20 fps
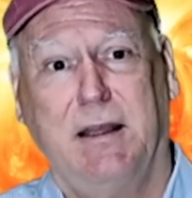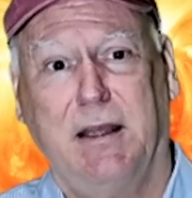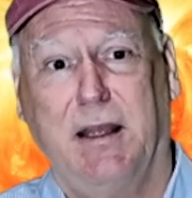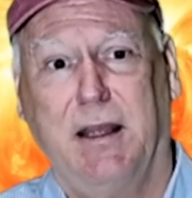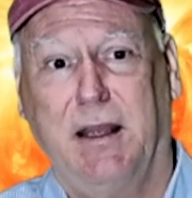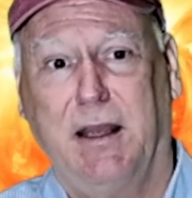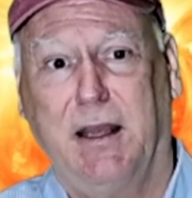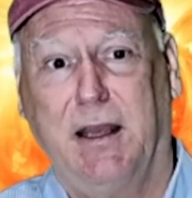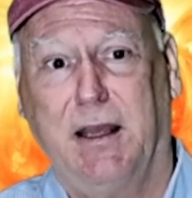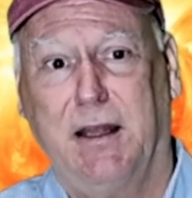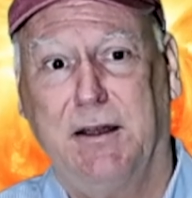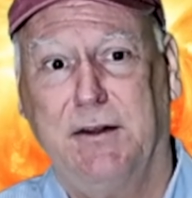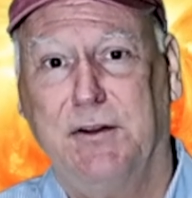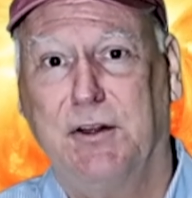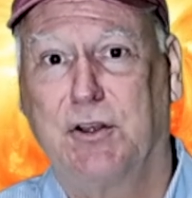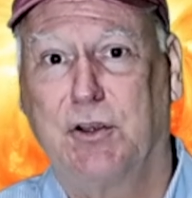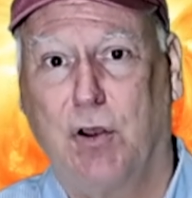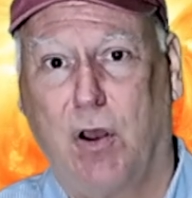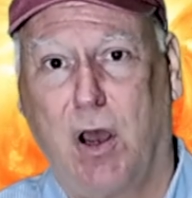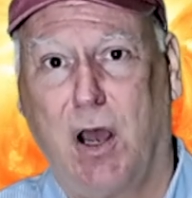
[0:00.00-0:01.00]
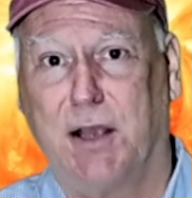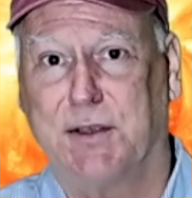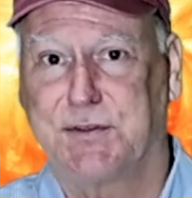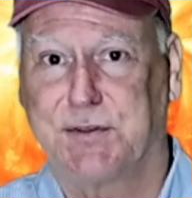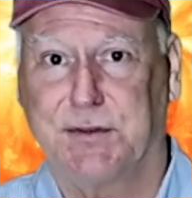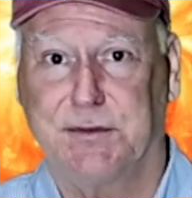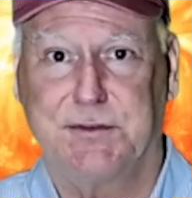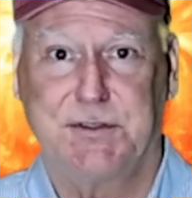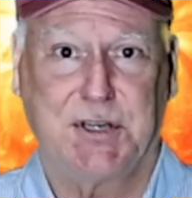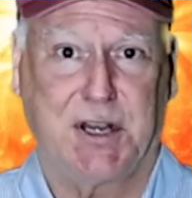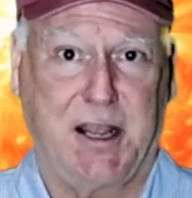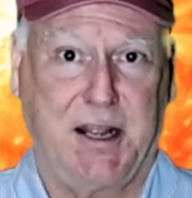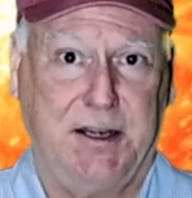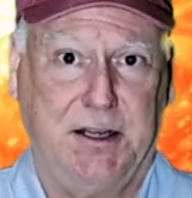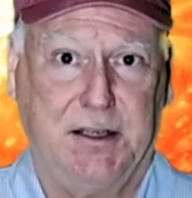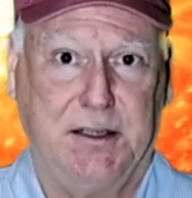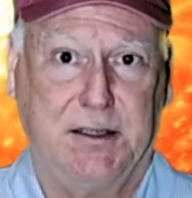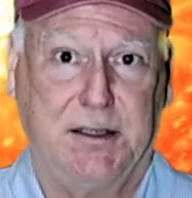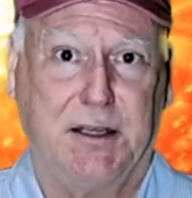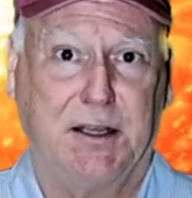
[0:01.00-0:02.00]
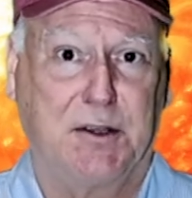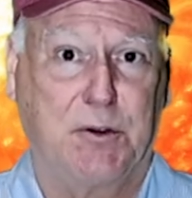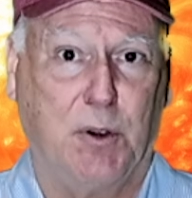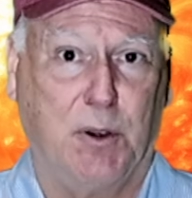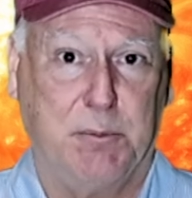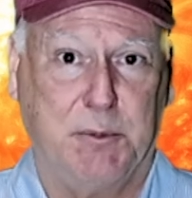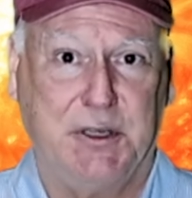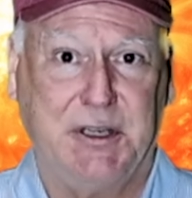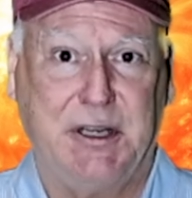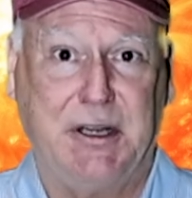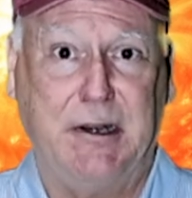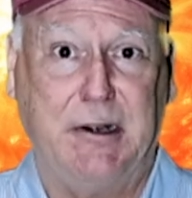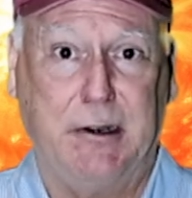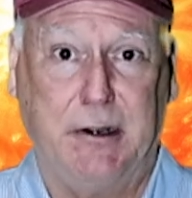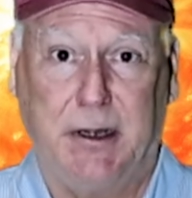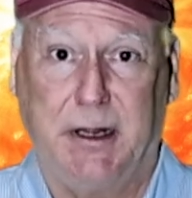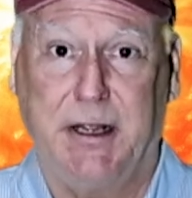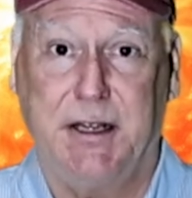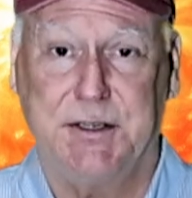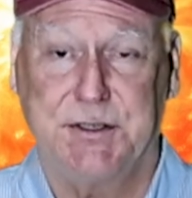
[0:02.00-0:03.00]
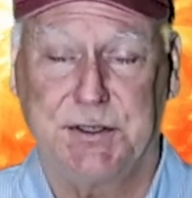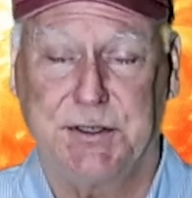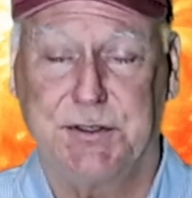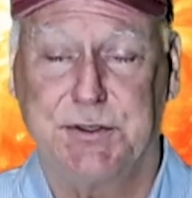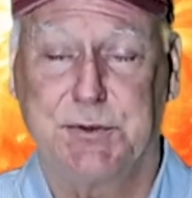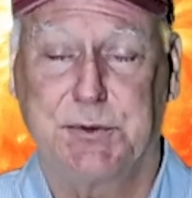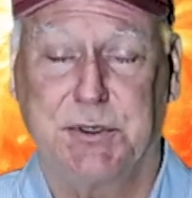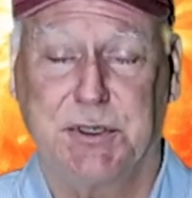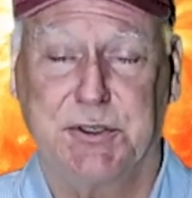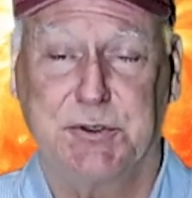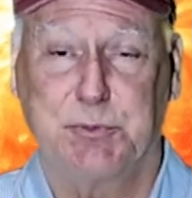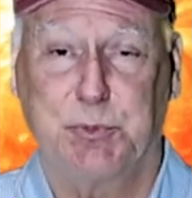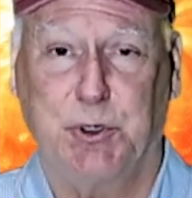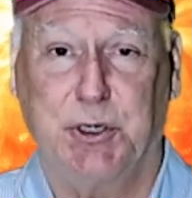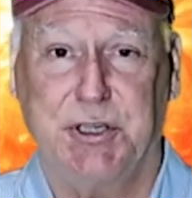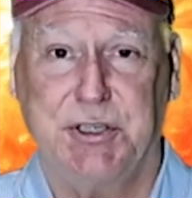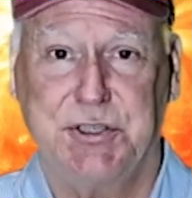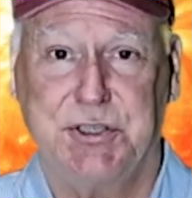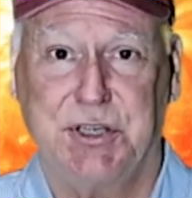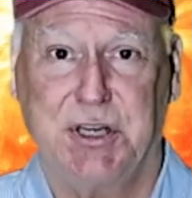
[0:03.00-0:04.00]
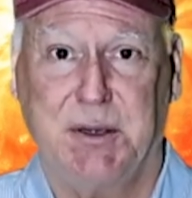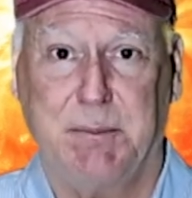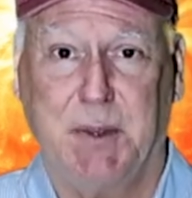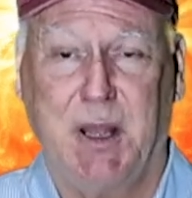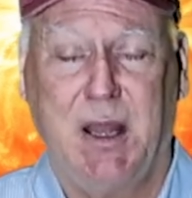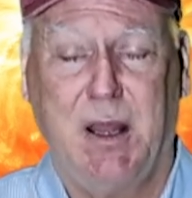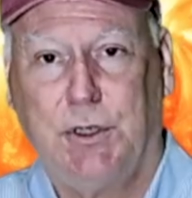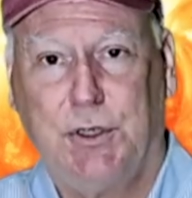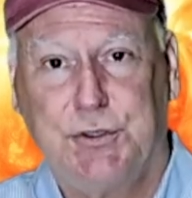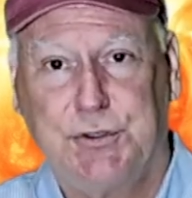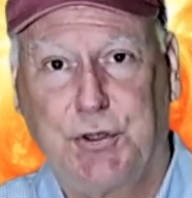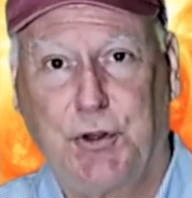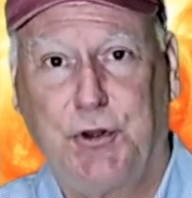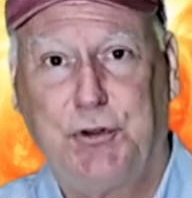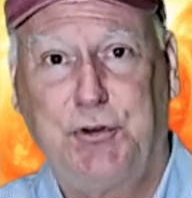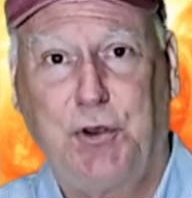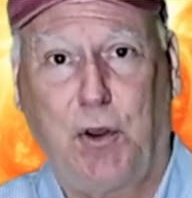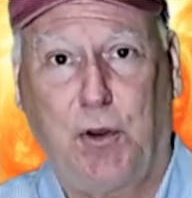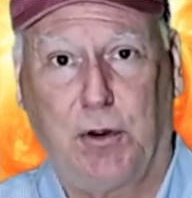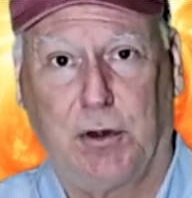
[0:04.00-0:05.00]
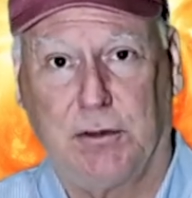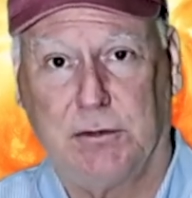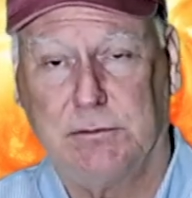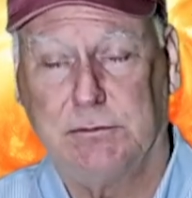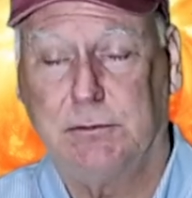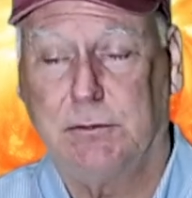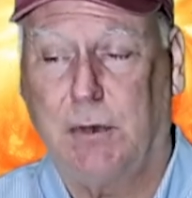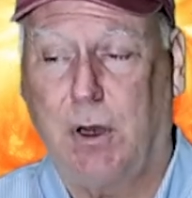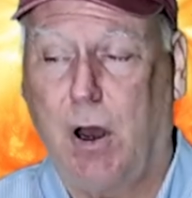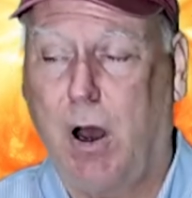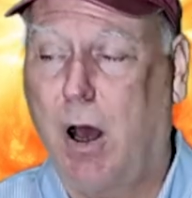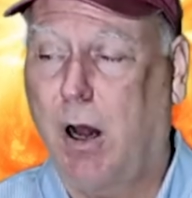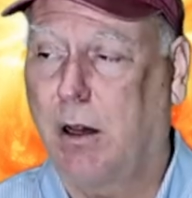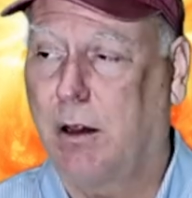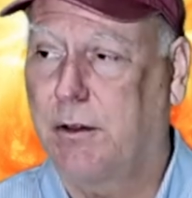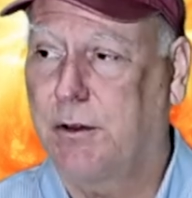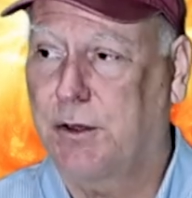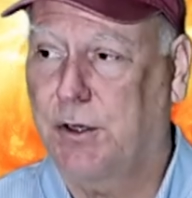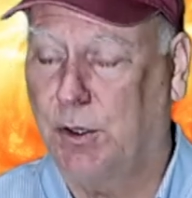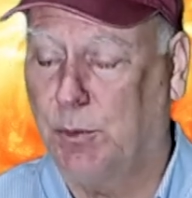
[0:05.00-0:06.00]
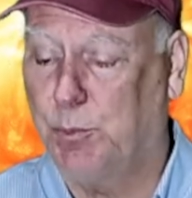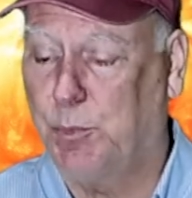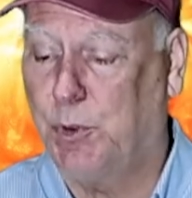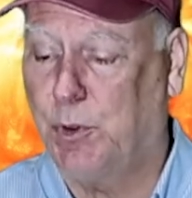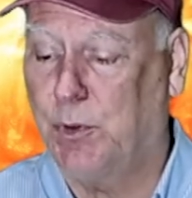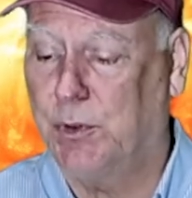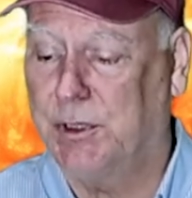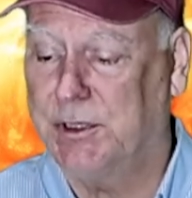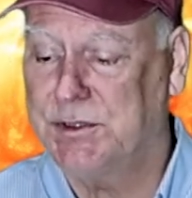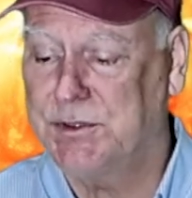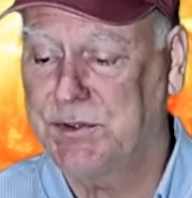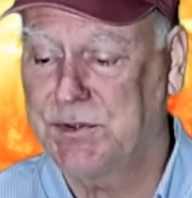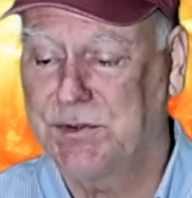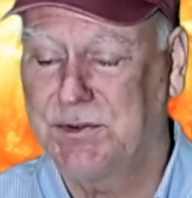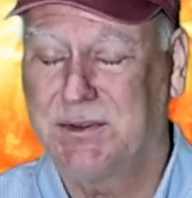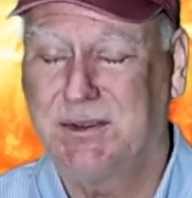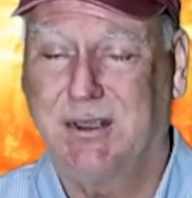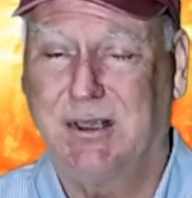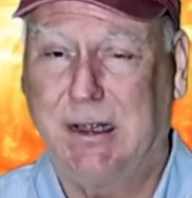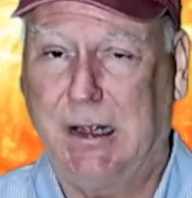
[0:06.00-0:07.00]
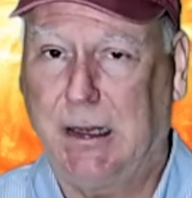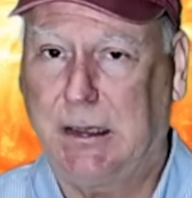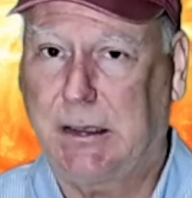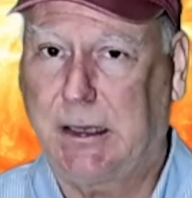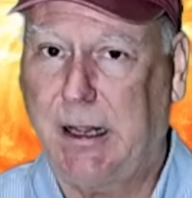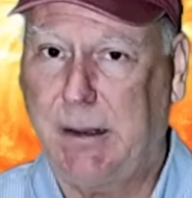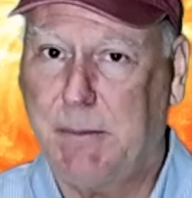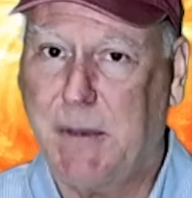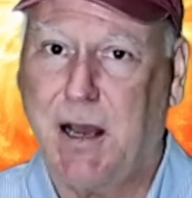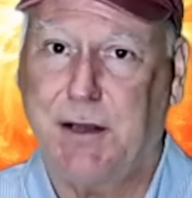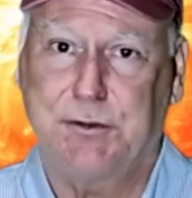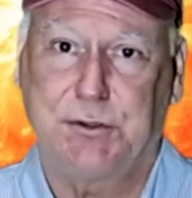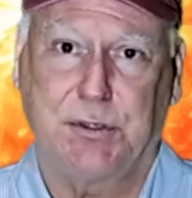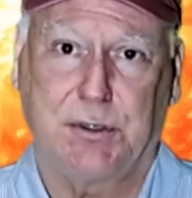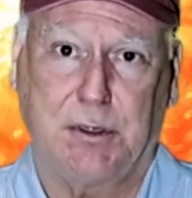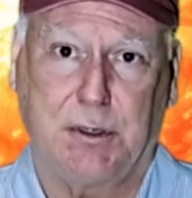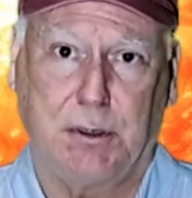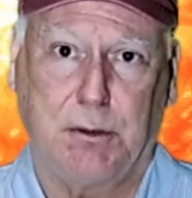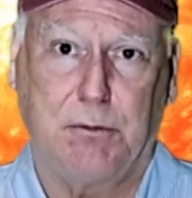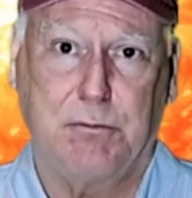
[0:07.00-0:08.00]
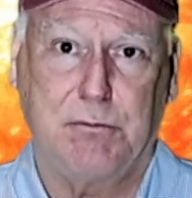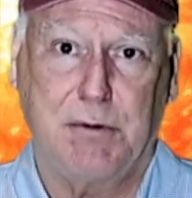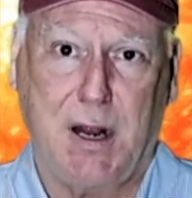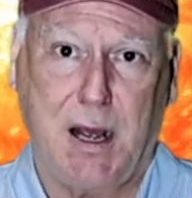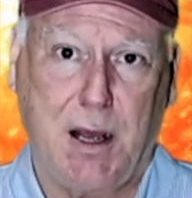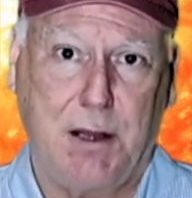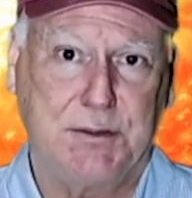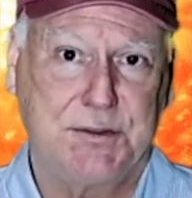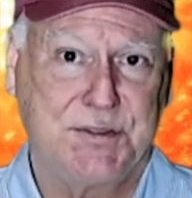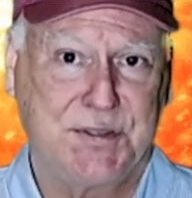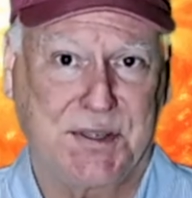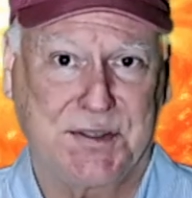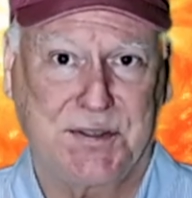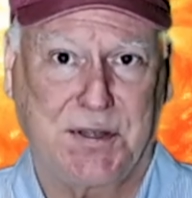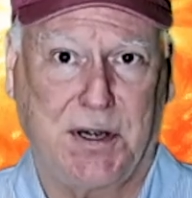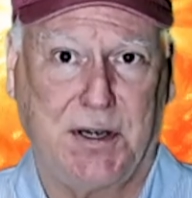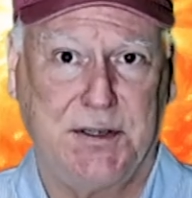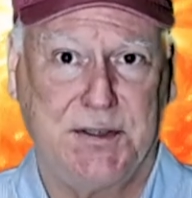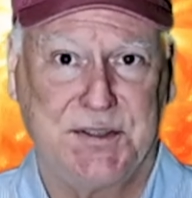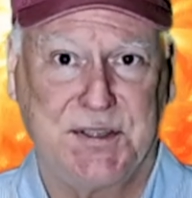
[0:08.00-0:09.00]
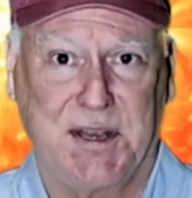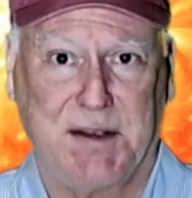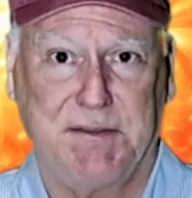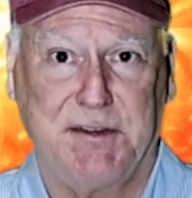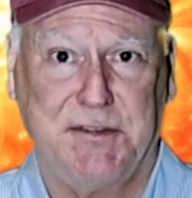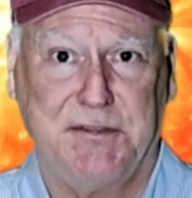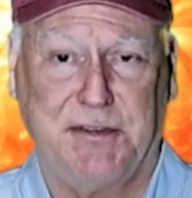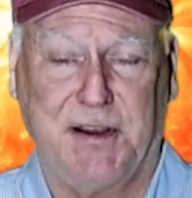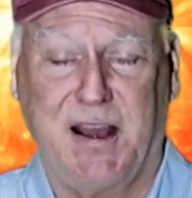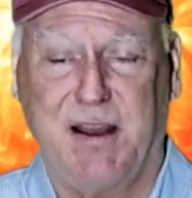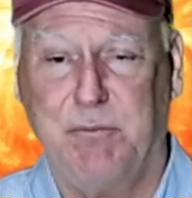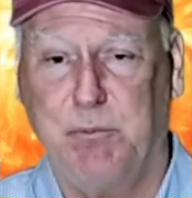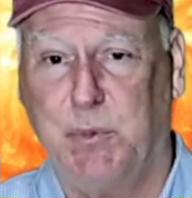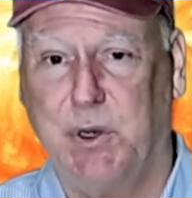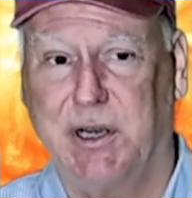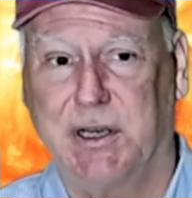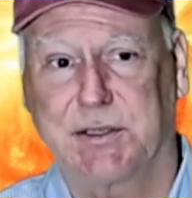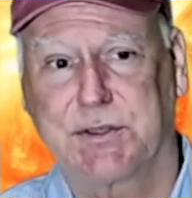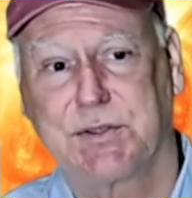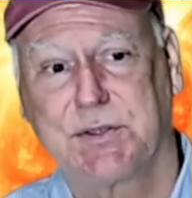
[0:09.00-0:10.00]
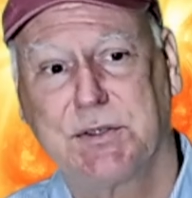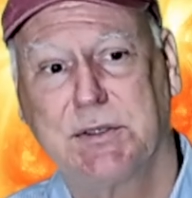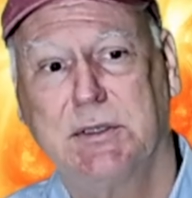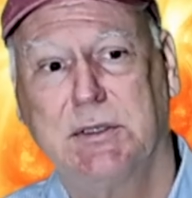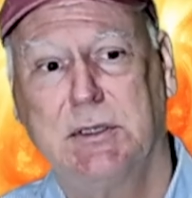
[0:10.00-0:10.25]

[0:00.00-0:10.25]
And the cost of China equipment here in Asia is pretty cheap. So the total, all of the components, it came out to around $675.